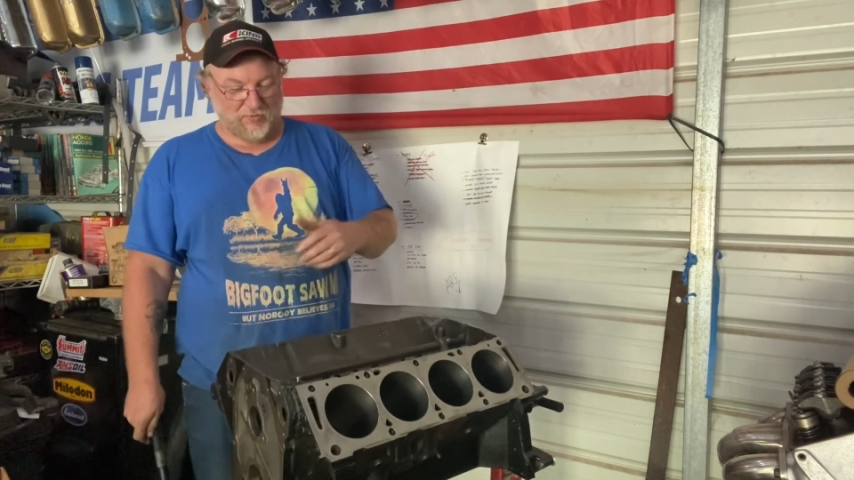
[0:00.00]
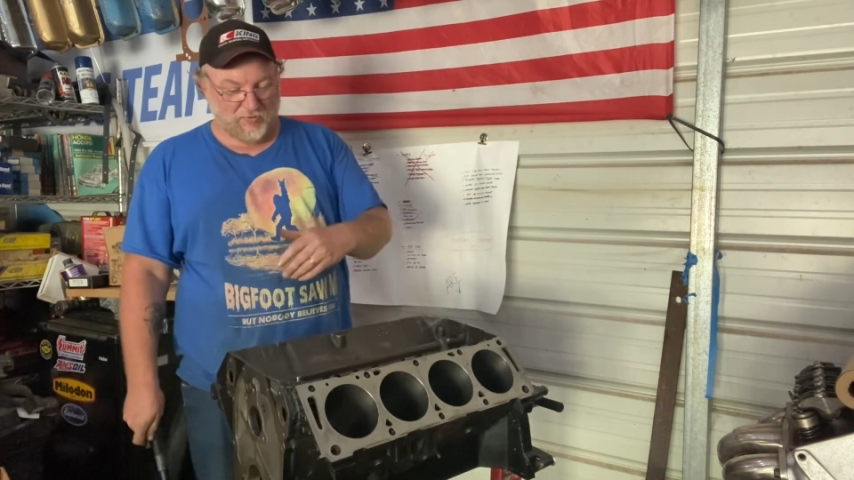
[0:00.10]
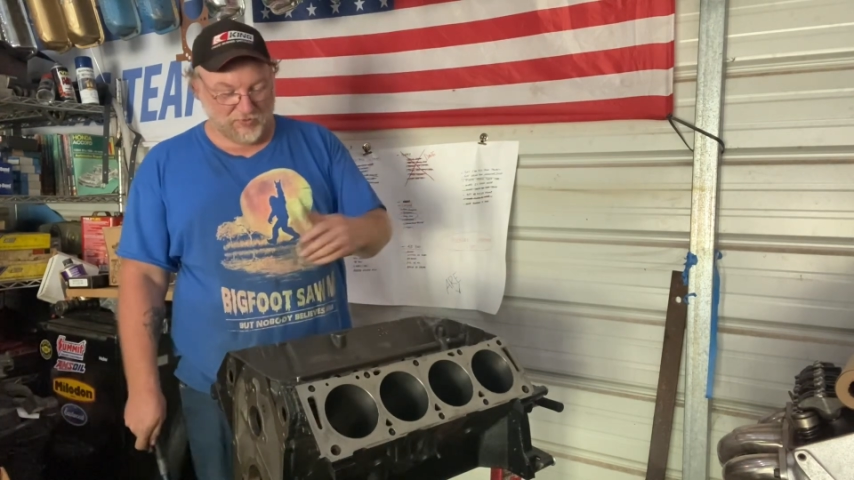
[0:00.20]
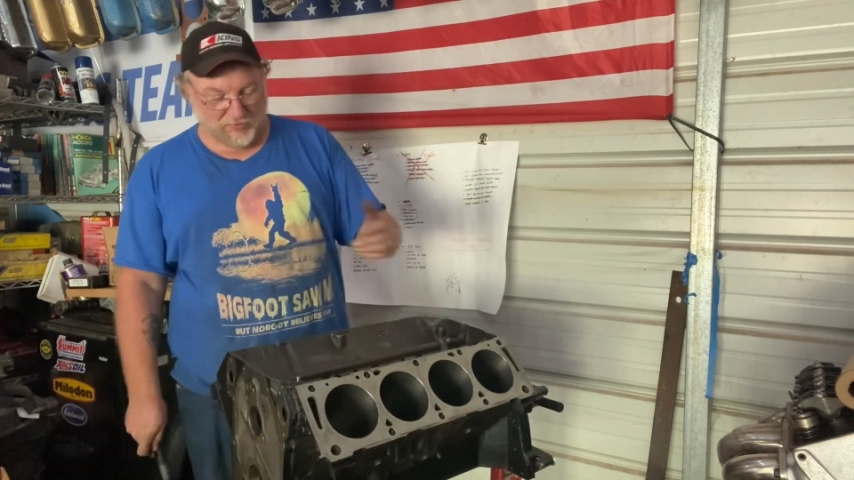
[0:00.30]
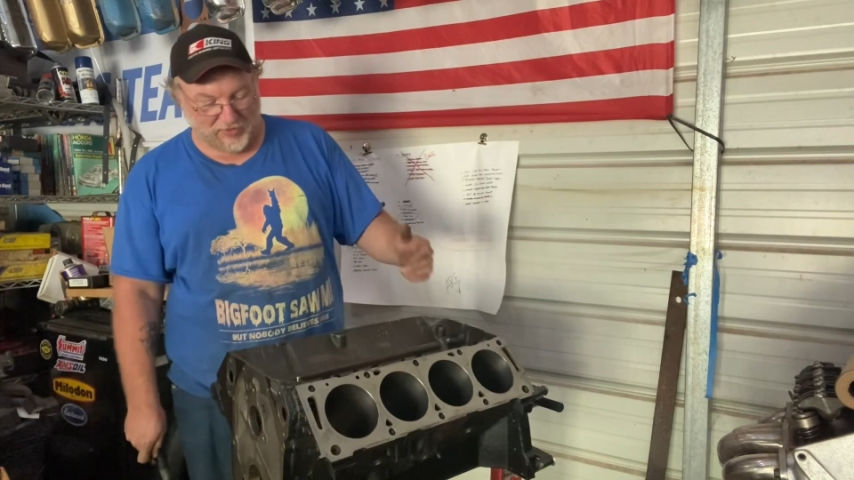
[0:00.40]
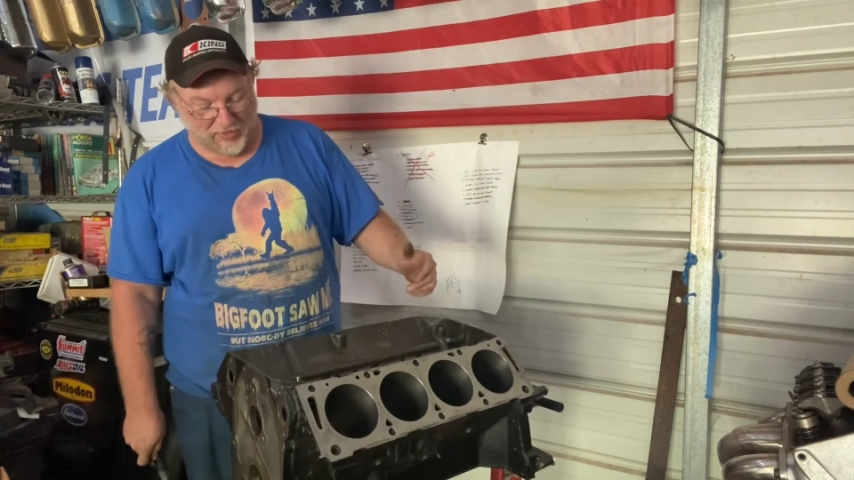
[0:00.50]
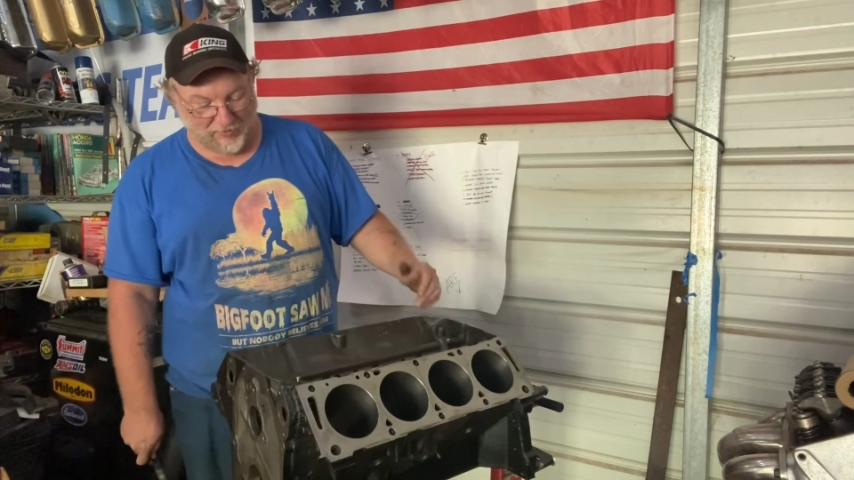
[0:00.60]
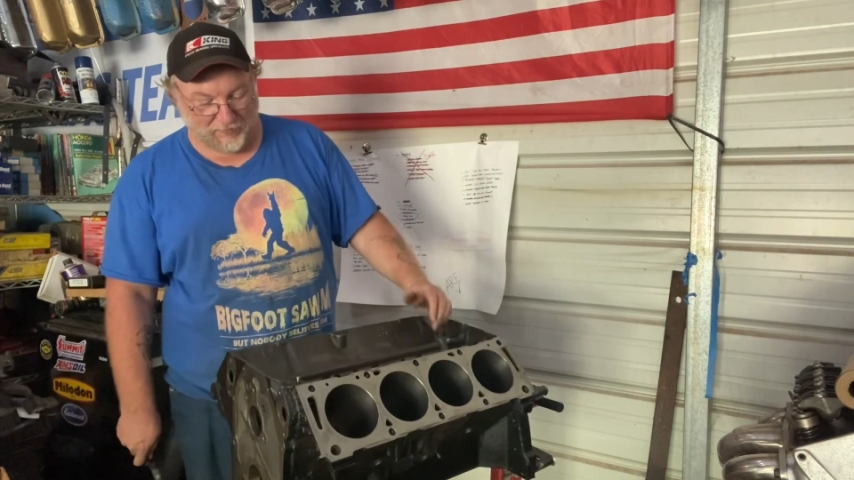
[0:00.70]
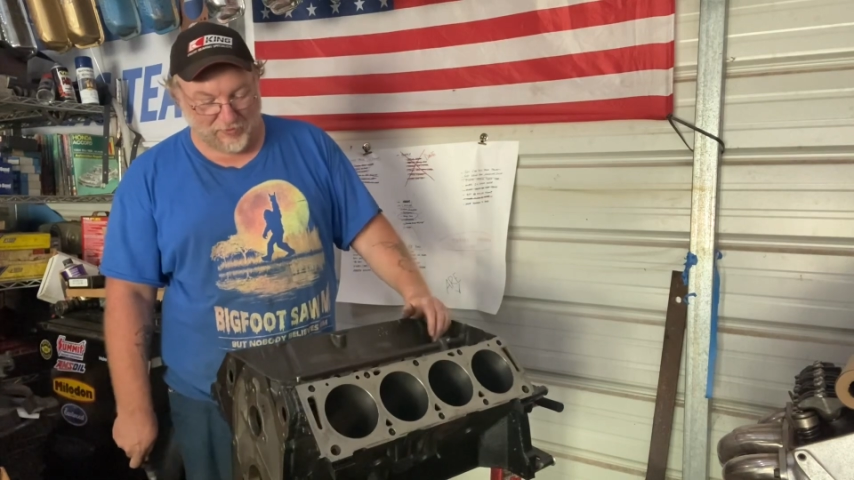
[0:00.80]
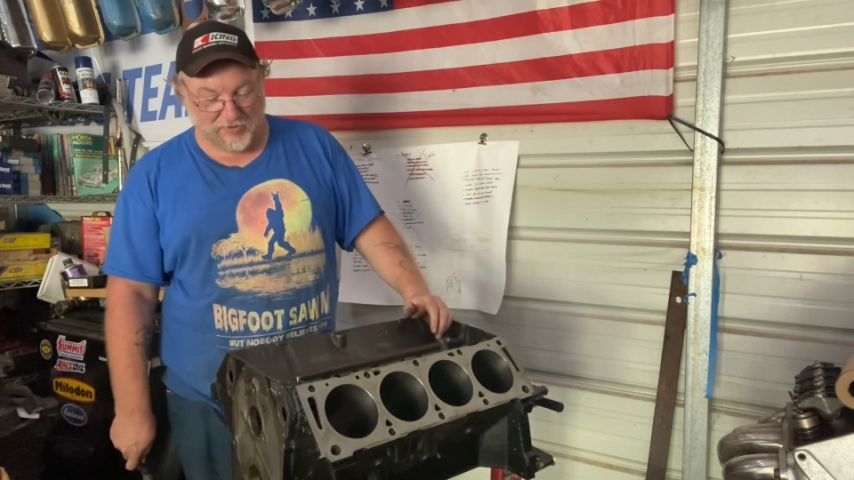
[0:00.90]
once we get
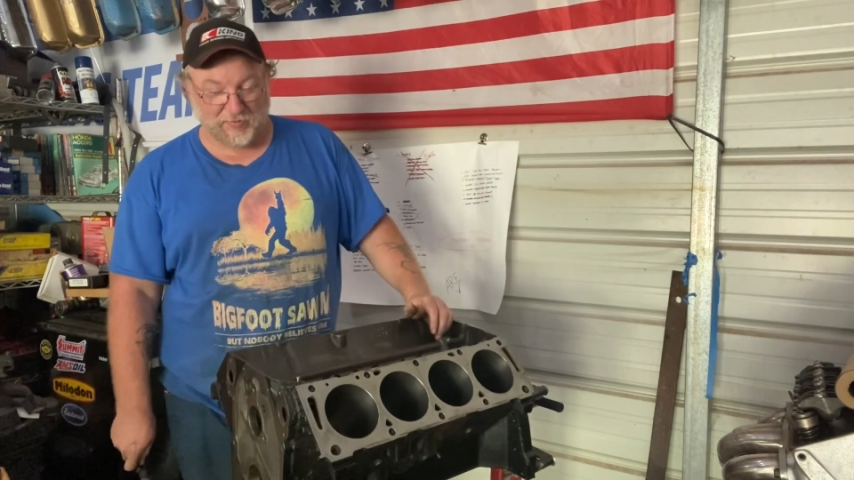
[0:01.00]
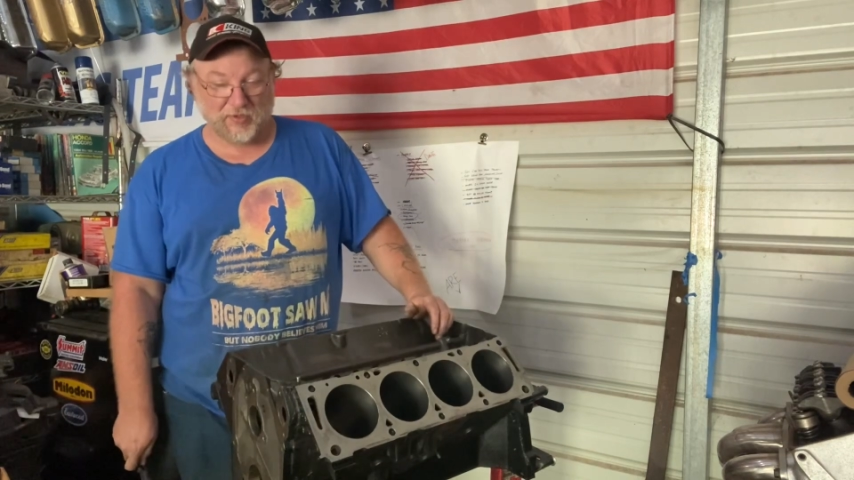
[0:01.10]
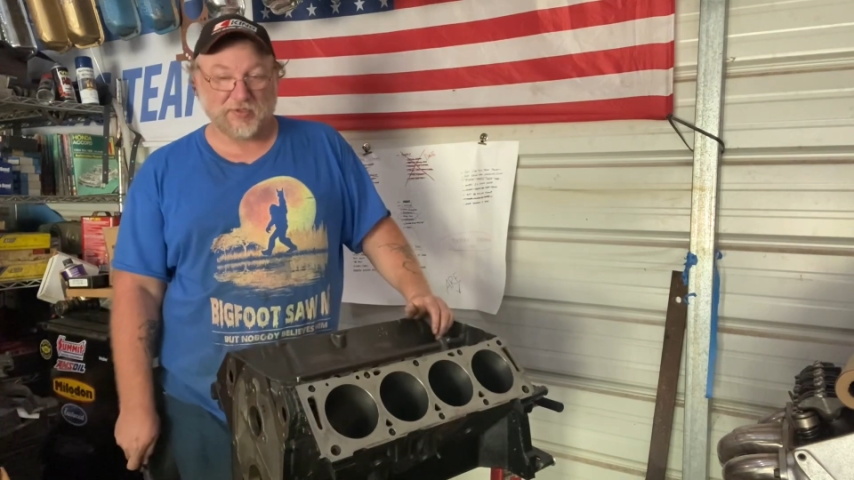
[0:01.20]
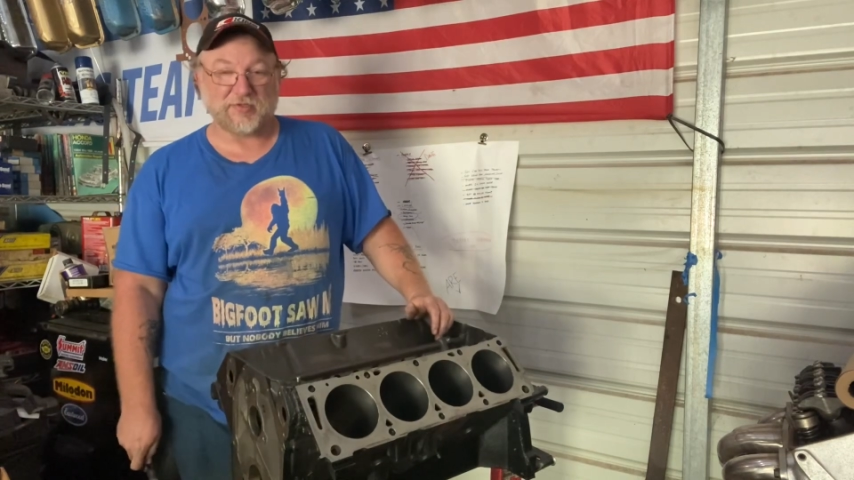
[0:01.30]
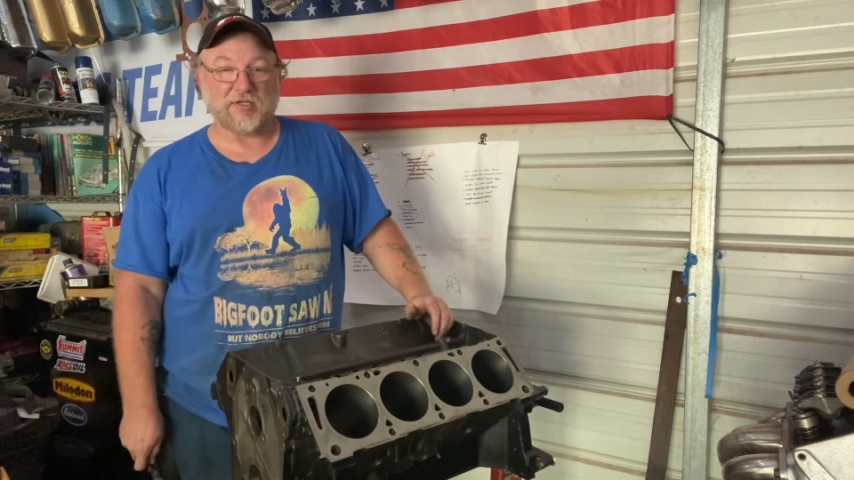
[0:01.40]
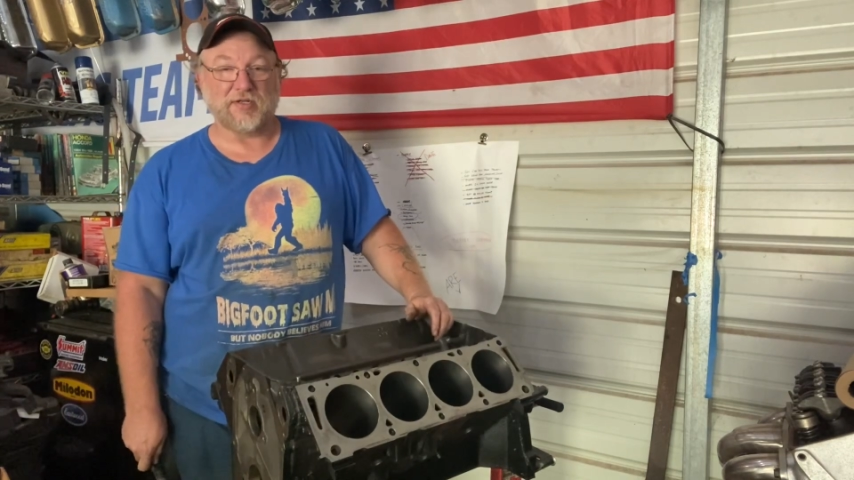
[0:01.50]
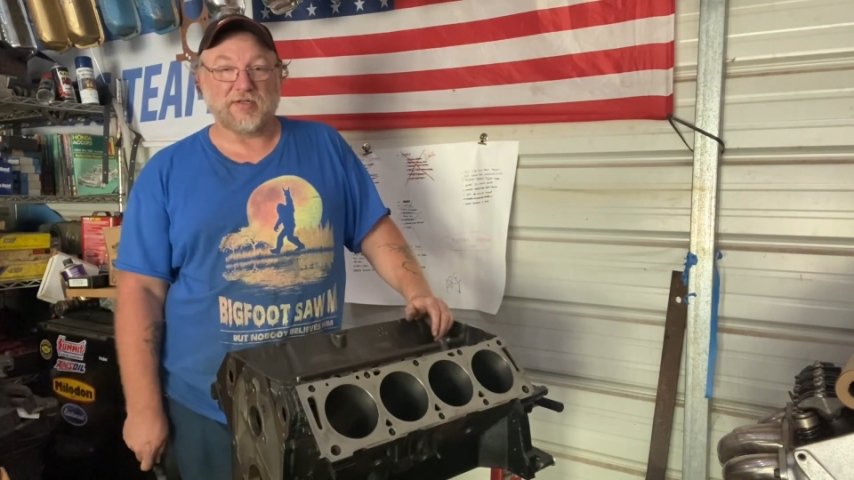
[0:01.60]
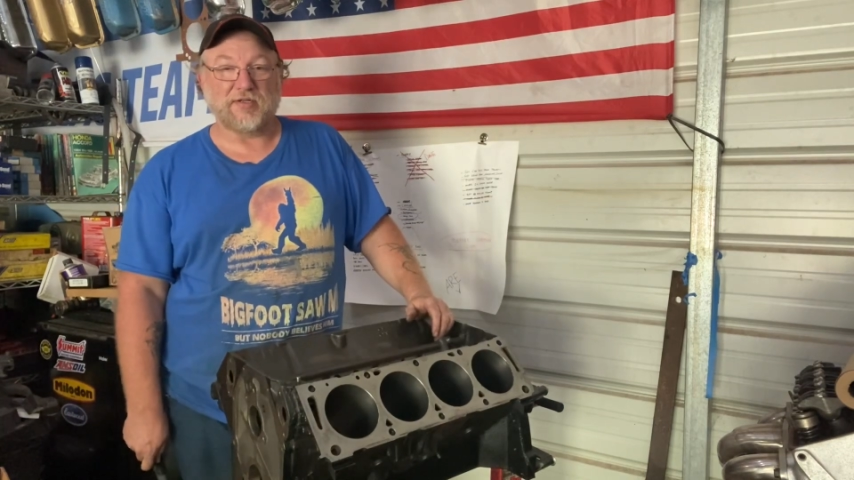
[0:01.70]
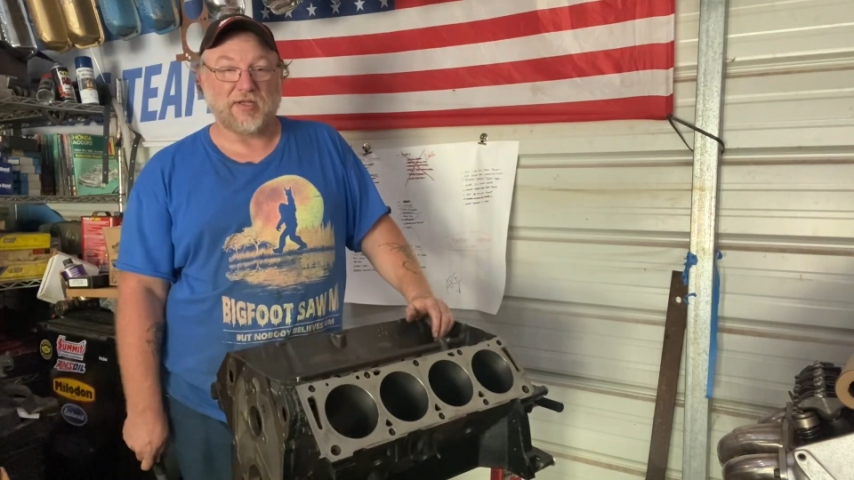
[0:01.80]
all the freeze plugs in